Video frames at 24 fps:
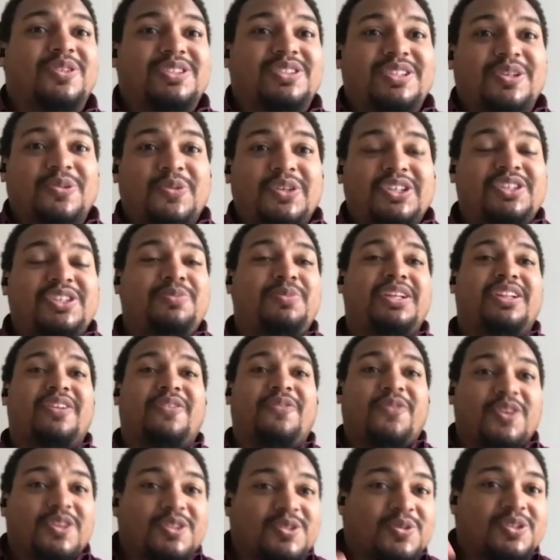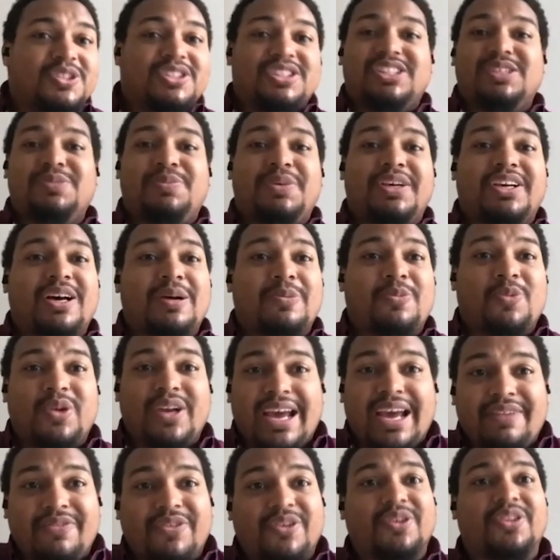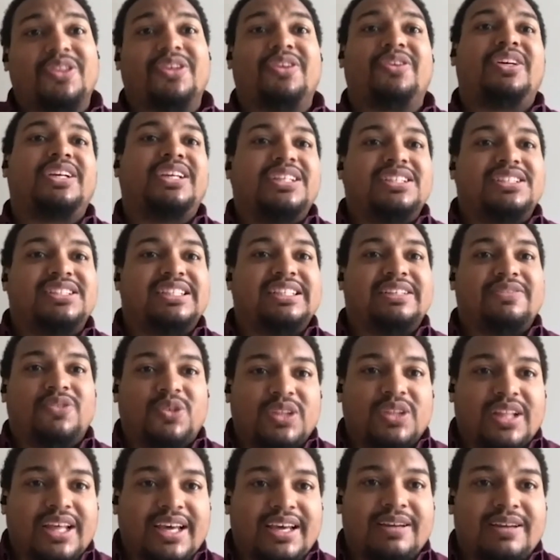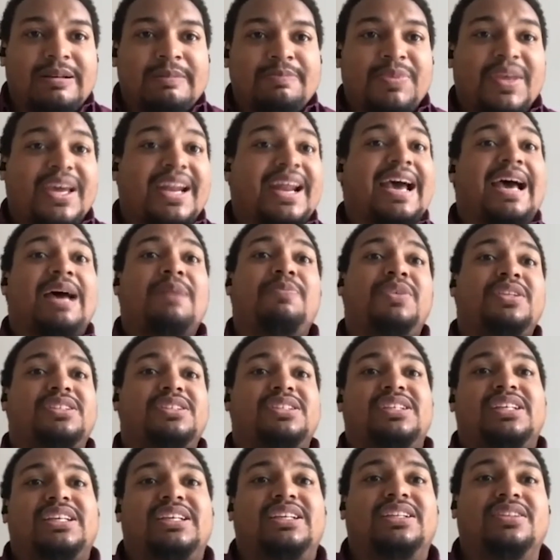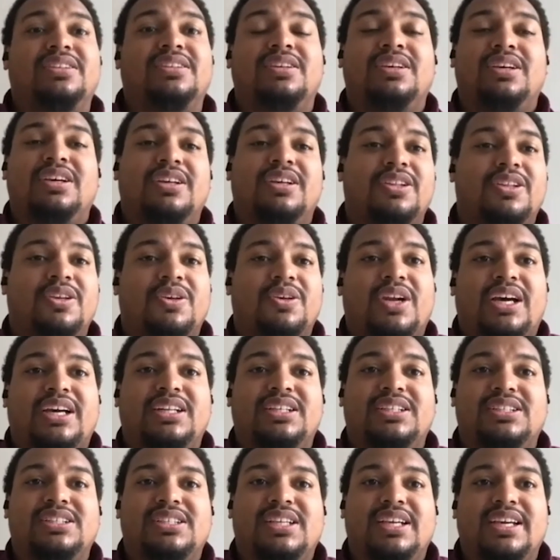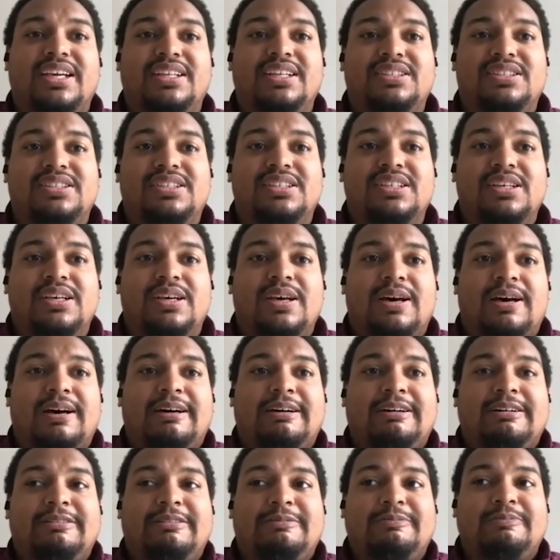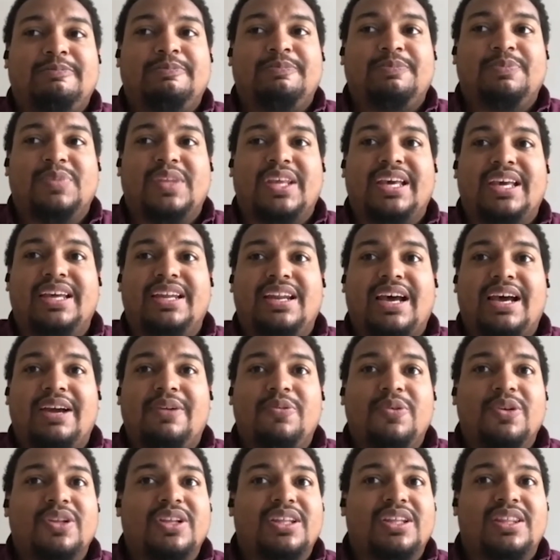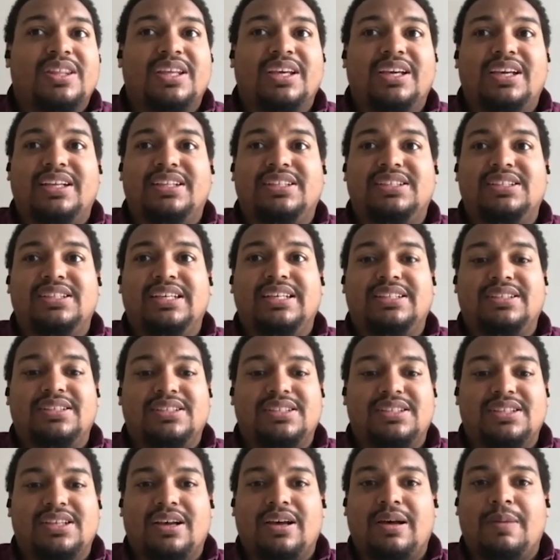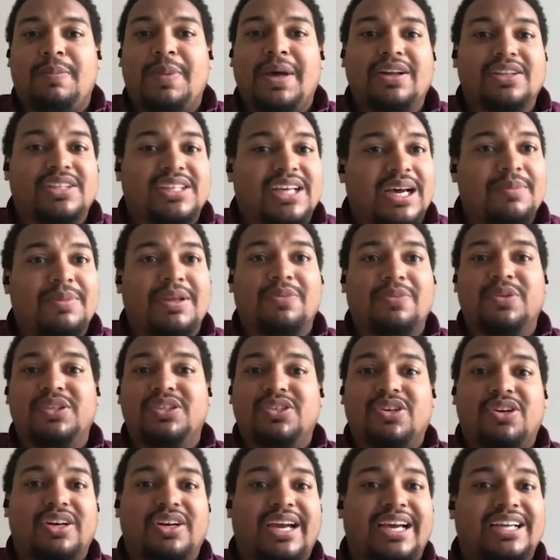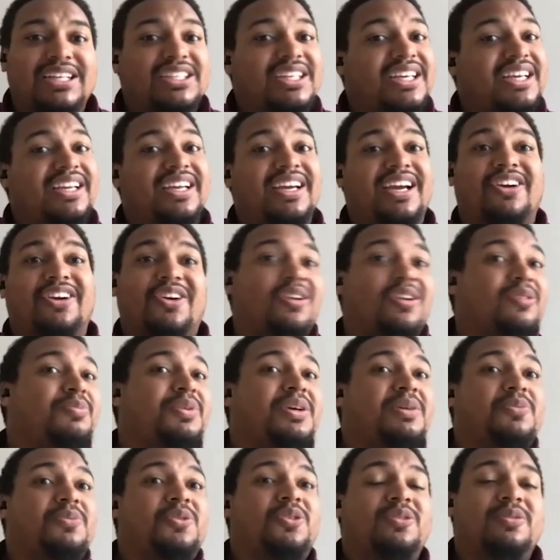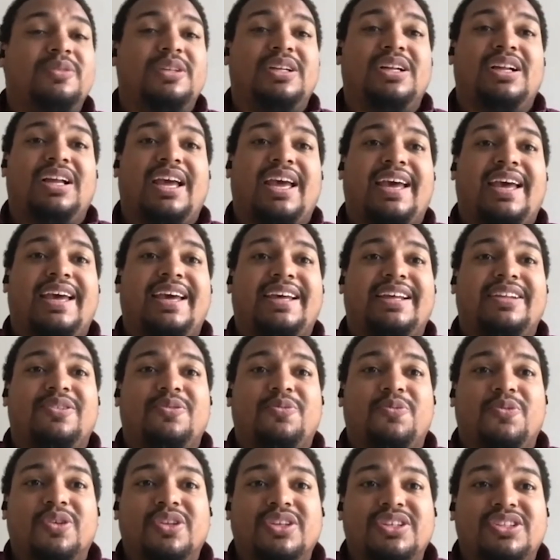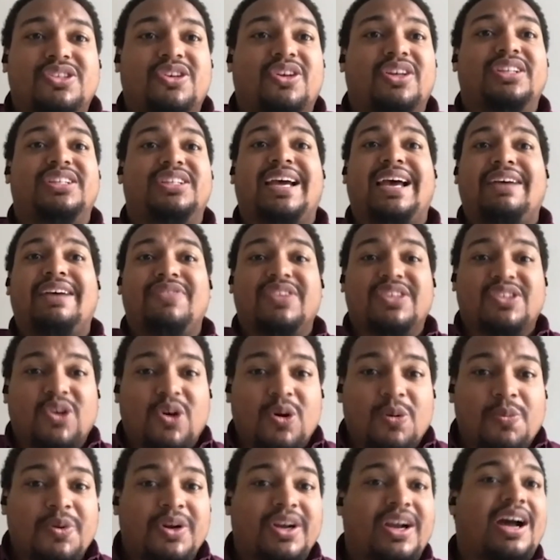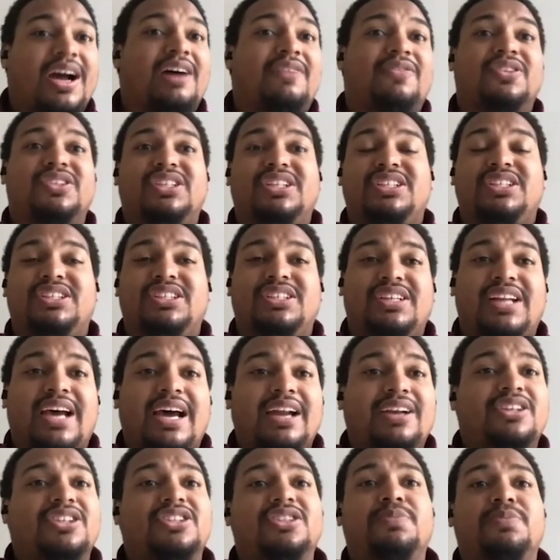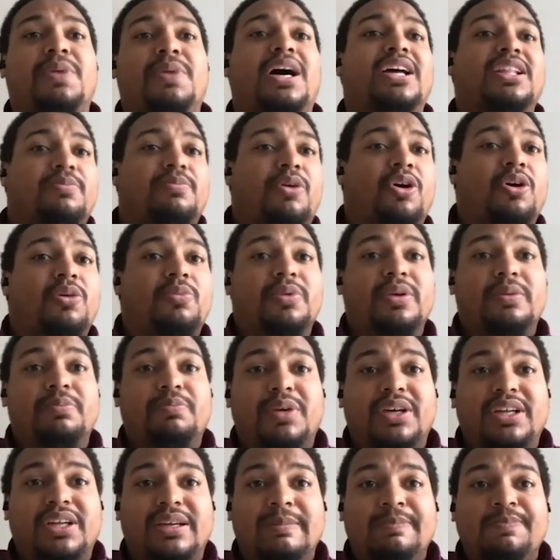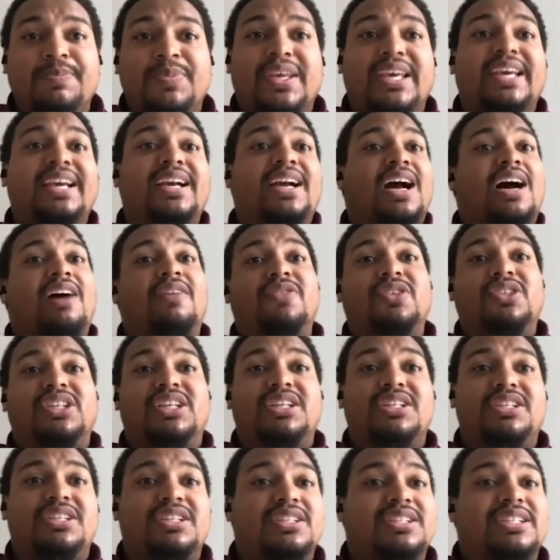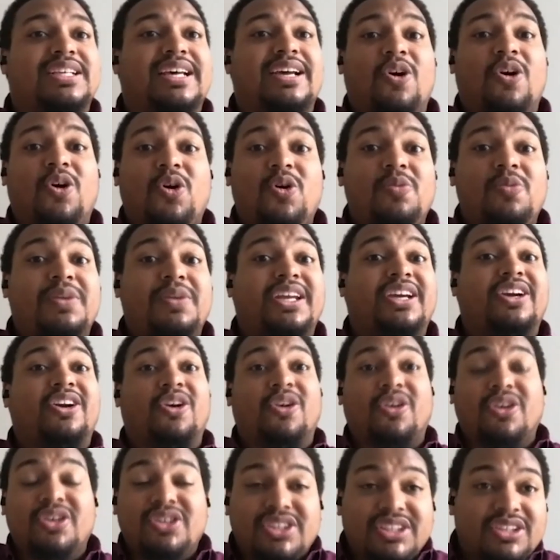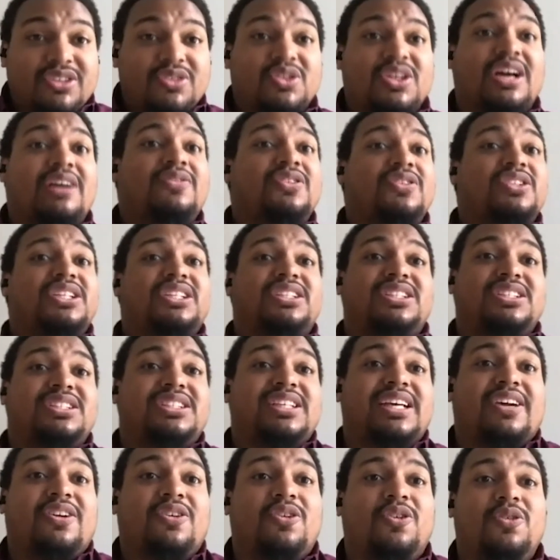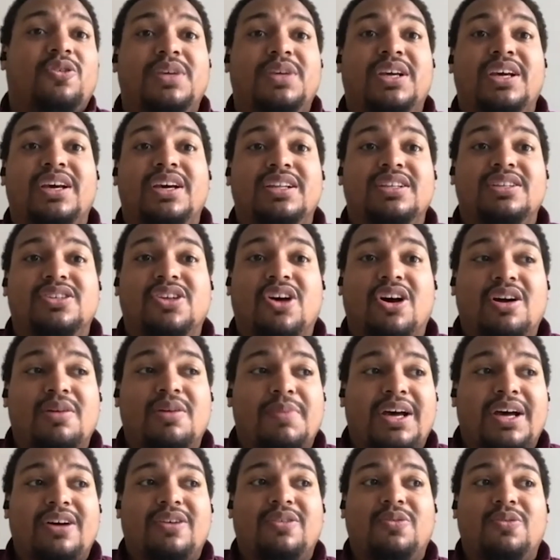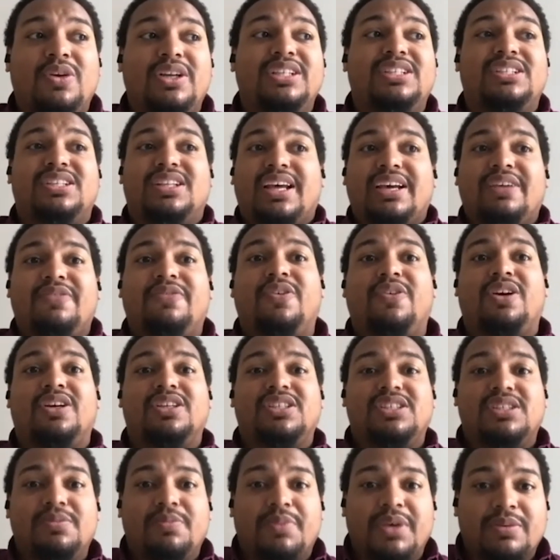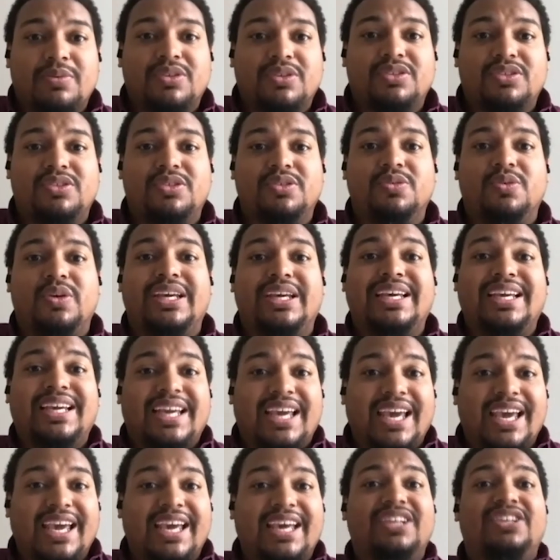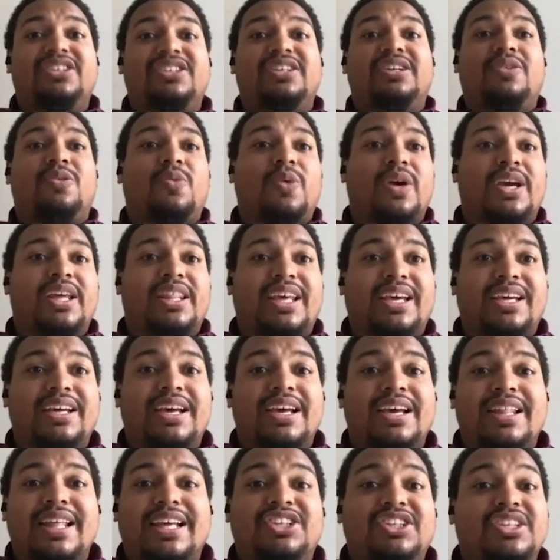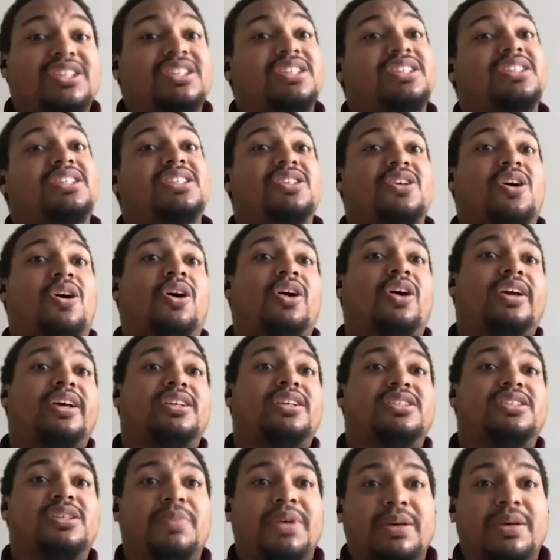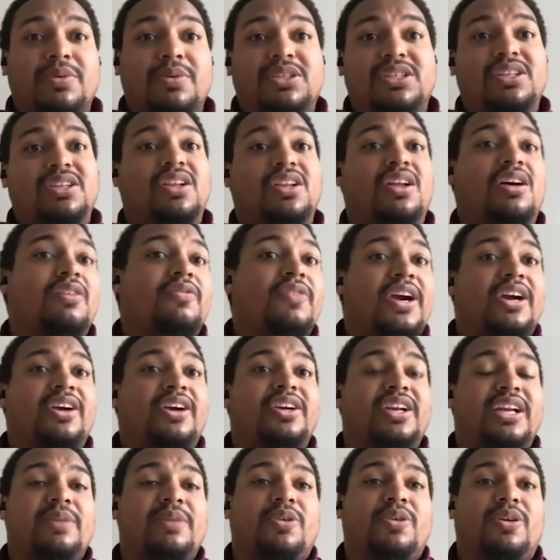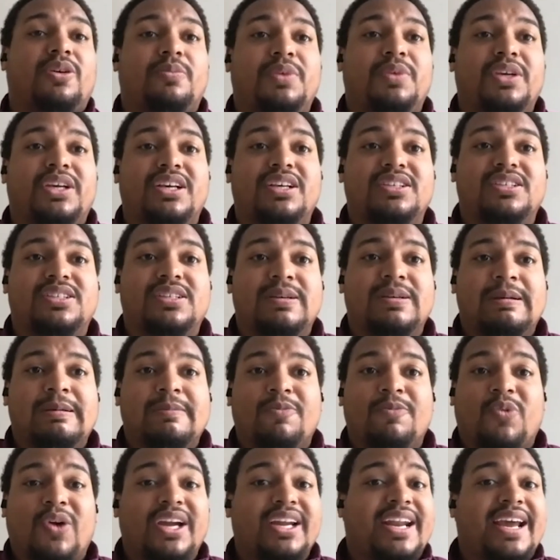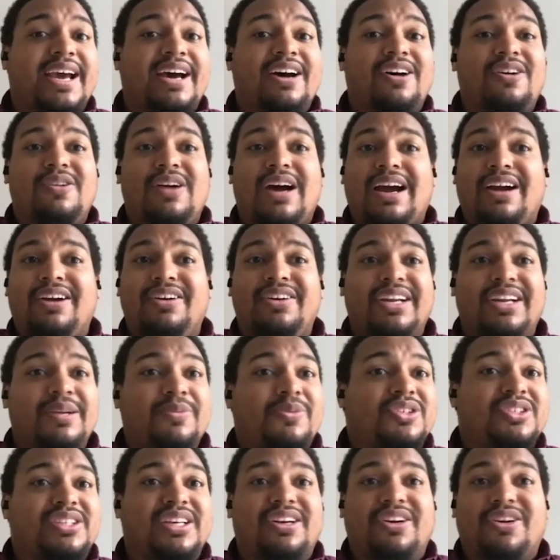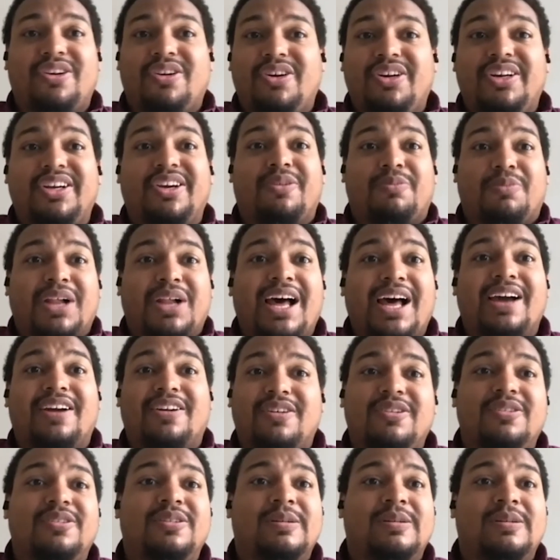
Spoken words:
And so we should be the first ones to speak up whenever there is evil that happens in the United States. And I really think it's about time that we start educating our young people and really starting to have this open conversation, not just behind the pulpit, but in conversations at home and encouraging those conversations at home to talk about what it's like for us to be able to engage in a way that Jesus is calling us to be able to love our neighbor. Because right now, our neighbors that are hurting are Black.